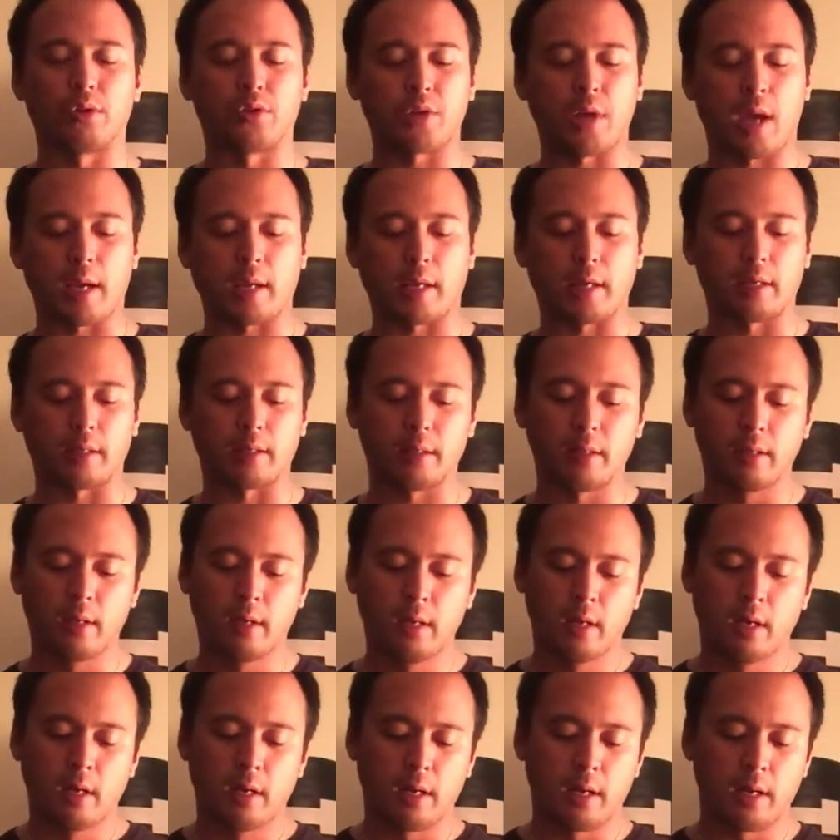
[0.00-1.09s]
jacket.
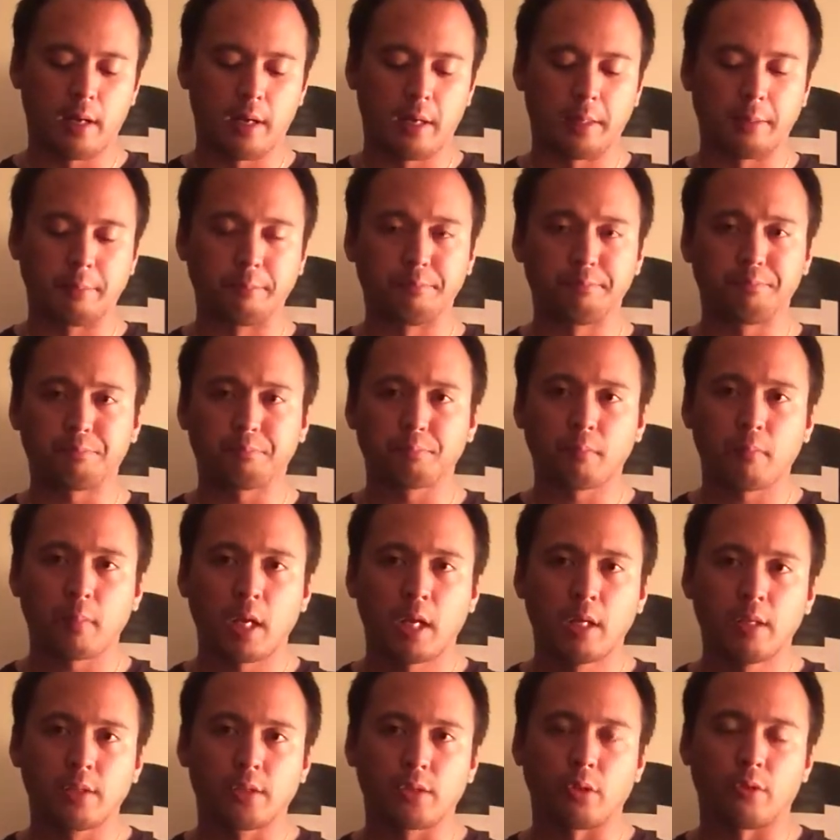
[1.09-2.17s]

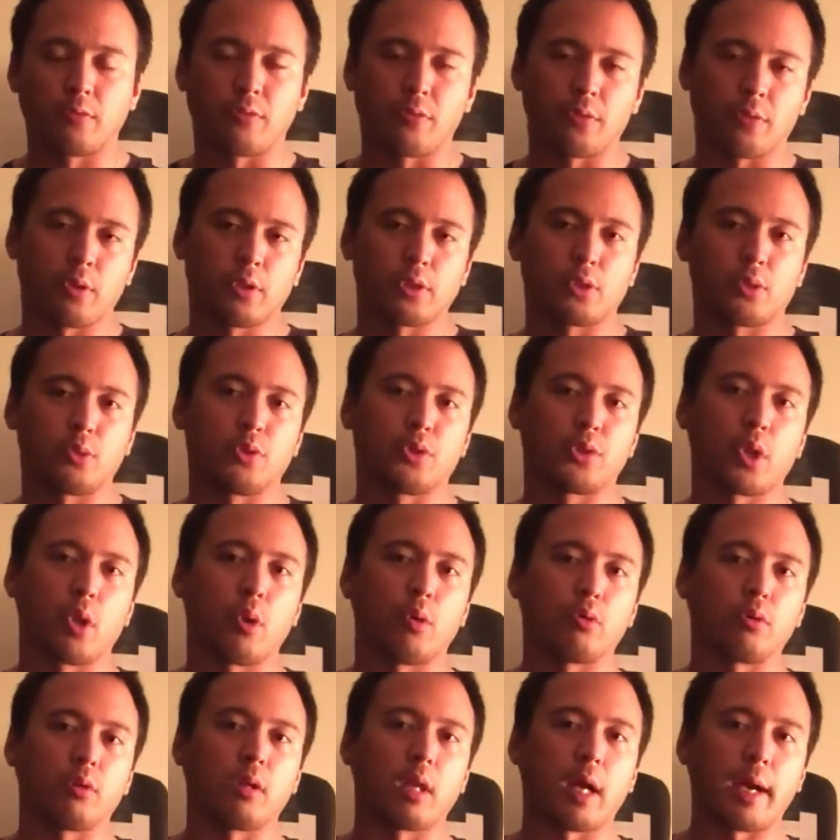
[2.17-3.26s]
So for those who
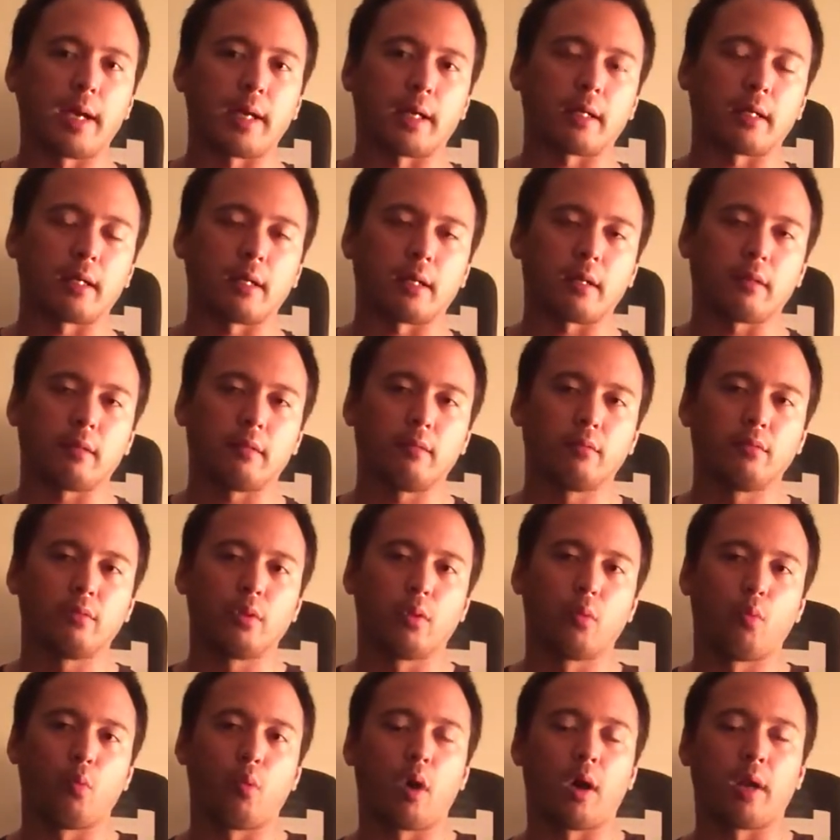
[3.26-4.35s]
don't like
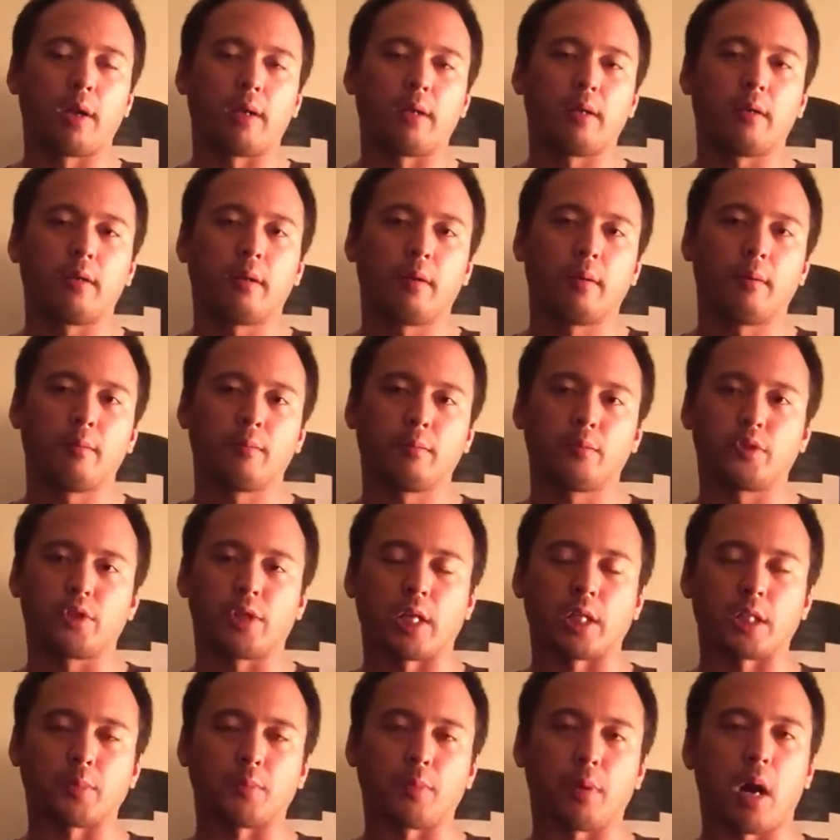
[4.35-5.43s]
the one
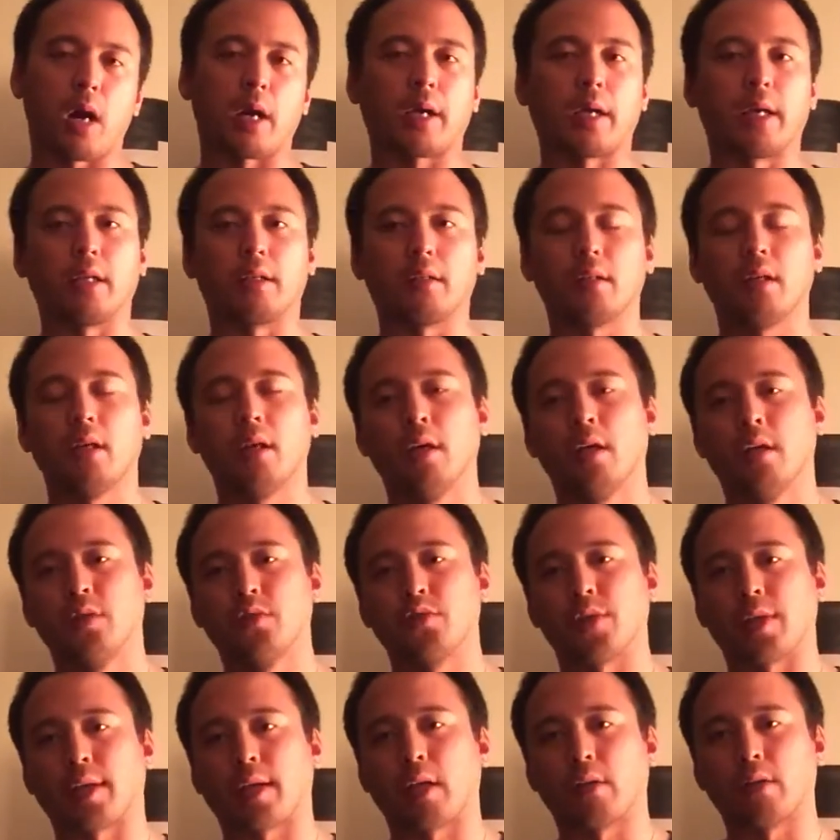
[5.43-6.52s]
chest pocket,
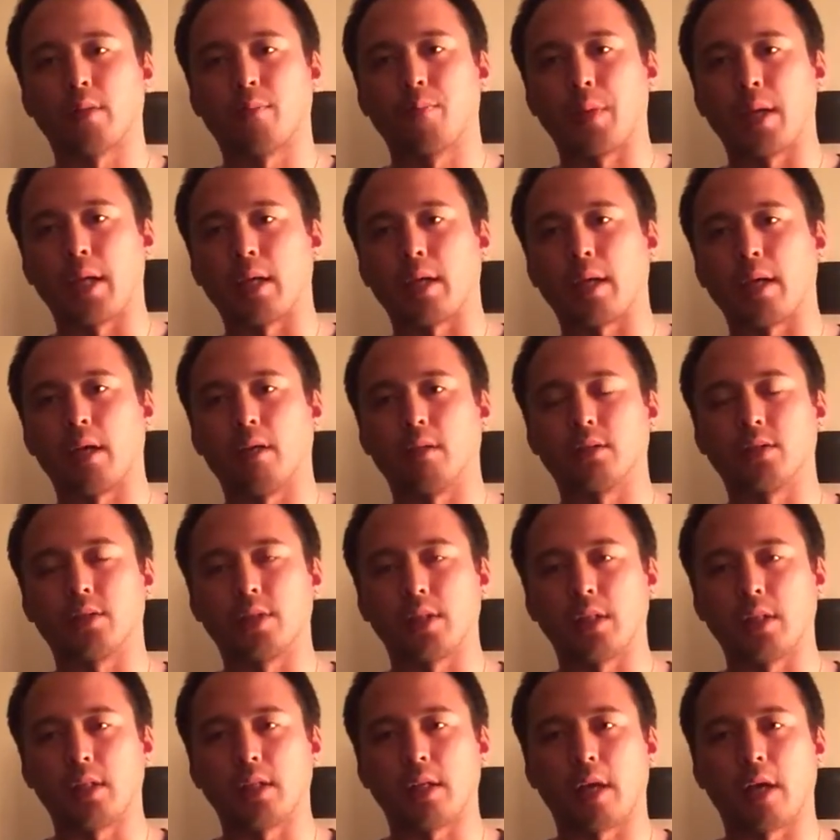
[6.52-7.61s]
check out the Beta
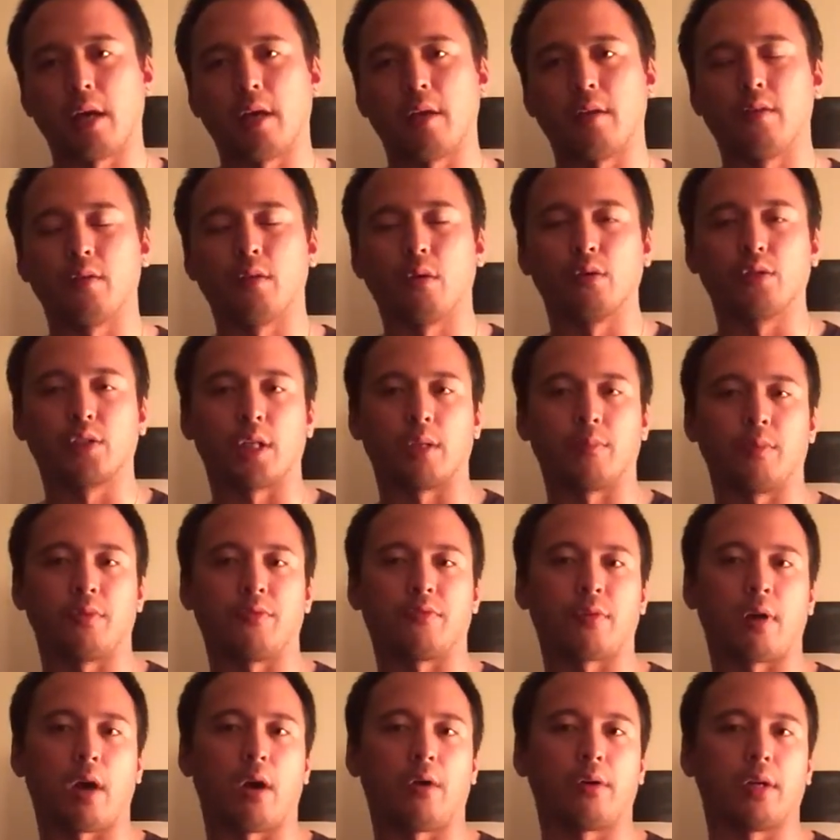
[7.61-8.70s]
LT, and those can be
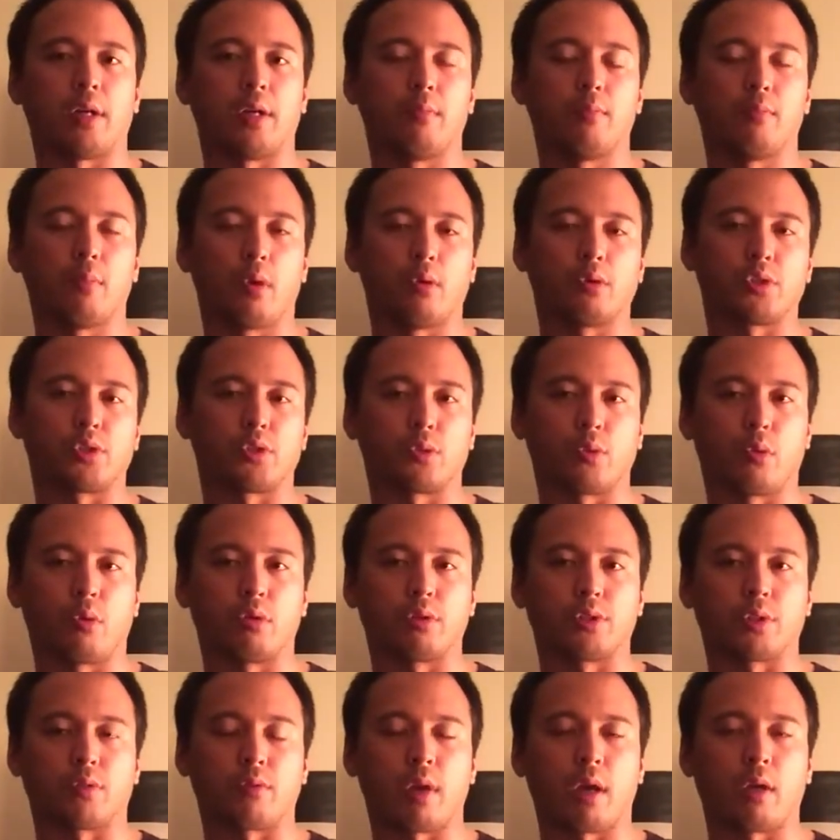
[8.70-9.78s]
found in most
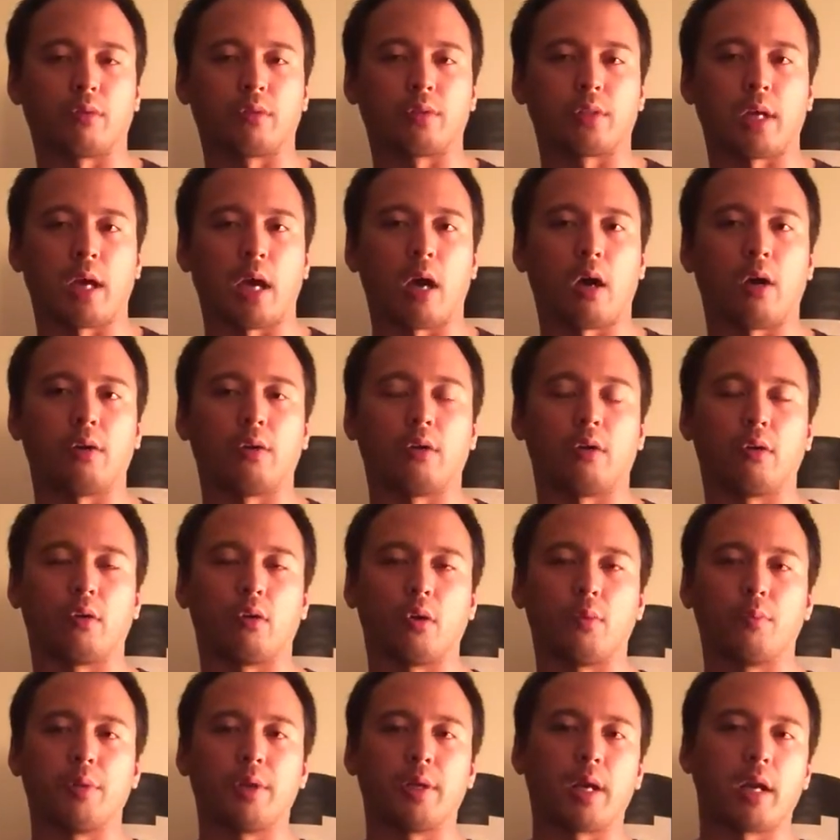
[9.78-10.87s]
stores around town or
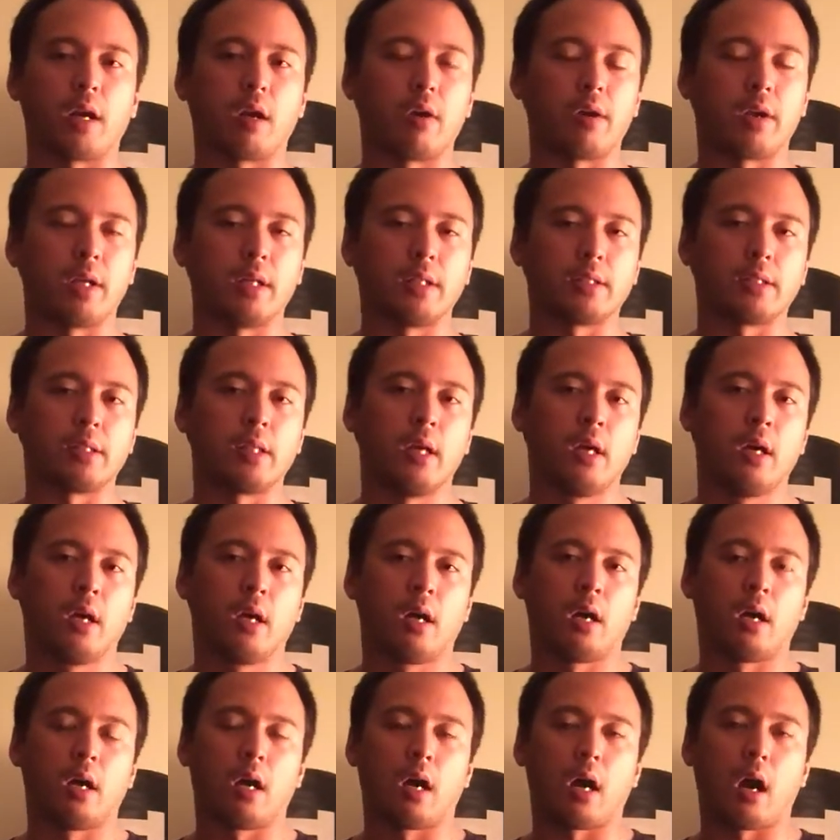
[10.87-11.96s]
urban areas.
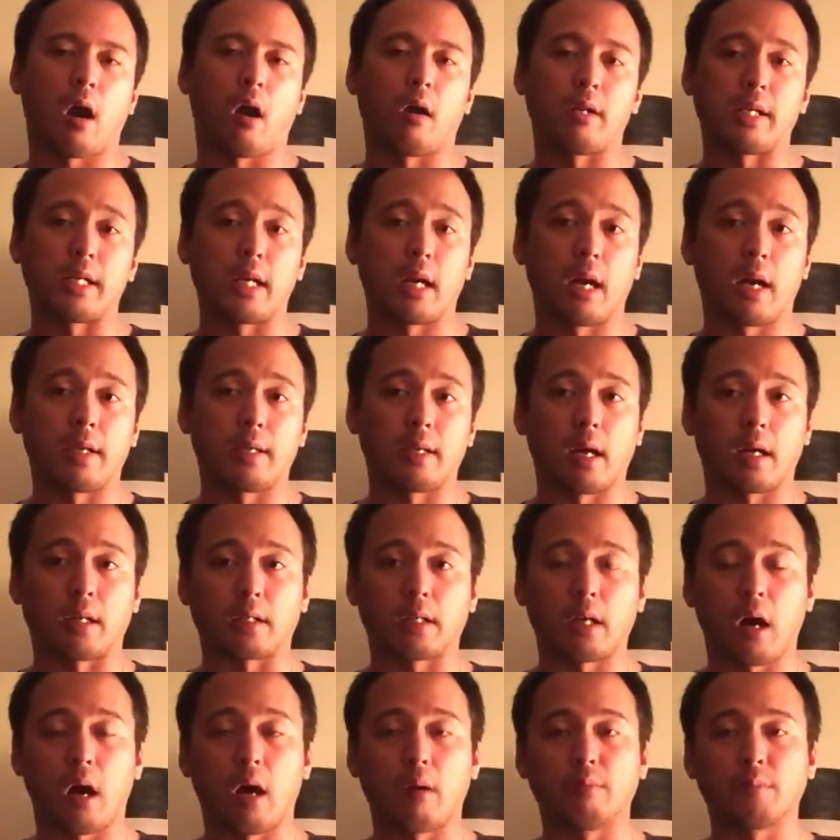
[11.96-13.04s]

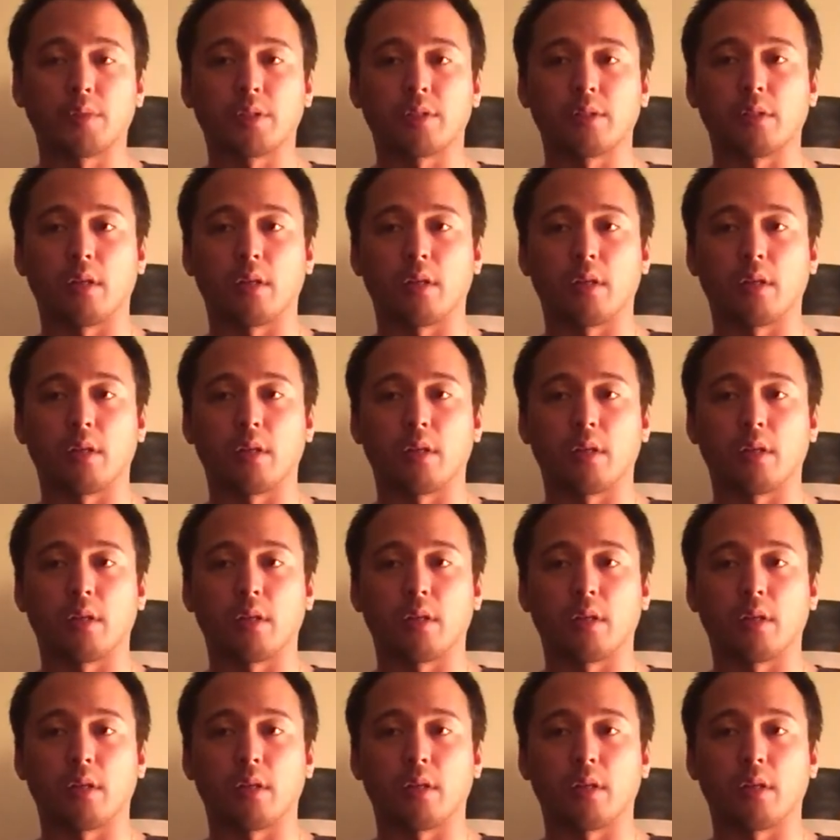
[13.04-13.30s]
REI.com